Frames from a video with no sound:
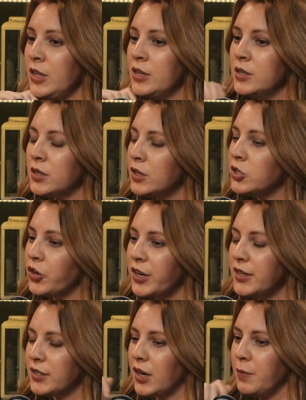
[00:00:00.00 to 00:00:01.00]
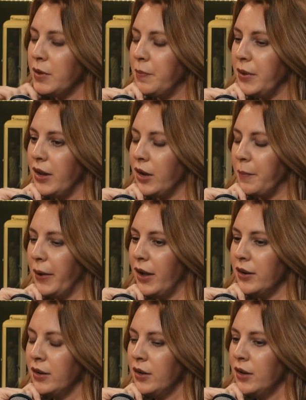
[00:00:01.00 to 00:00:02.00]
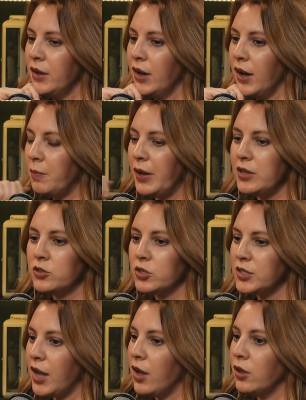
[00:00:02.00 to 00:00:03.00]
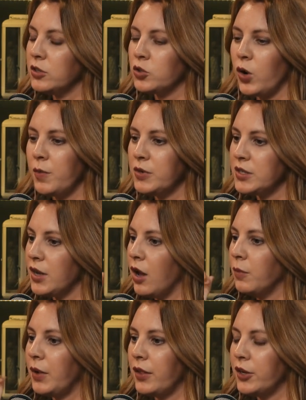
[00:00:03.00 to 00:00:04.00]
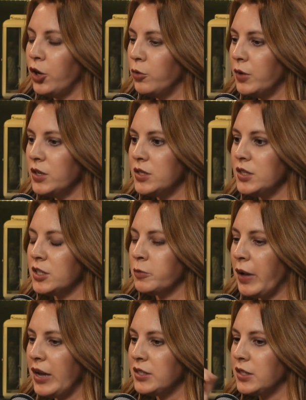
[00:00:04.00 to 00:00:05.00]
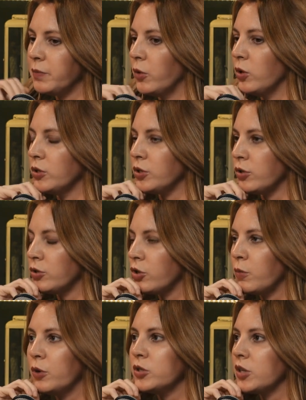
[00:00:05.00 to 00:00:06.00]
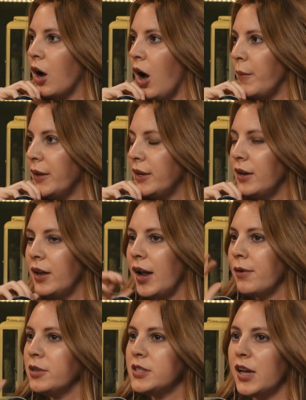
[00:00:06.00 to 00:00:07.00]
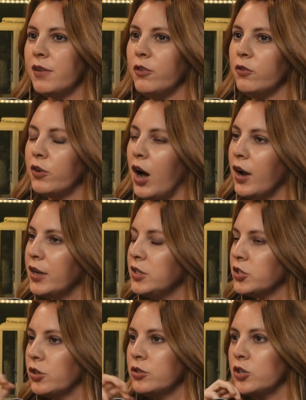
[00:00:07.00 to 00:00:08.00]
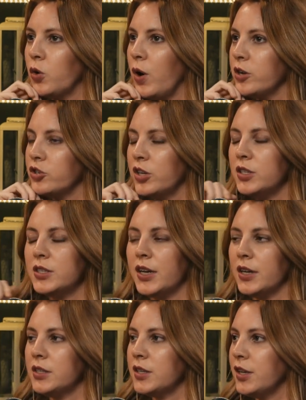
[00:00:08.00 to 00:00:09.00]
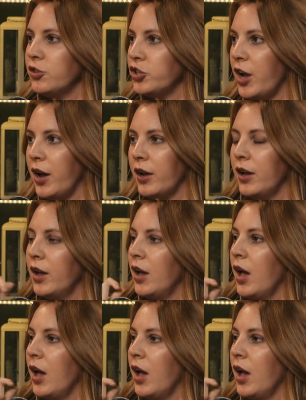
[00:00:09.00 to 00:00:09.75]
sunscreen is going to be big, but the basal cell, squamous cell, melanomas, dysplastic moles, those are the most common. And I would say if you've got concerns or questions, get a skin check.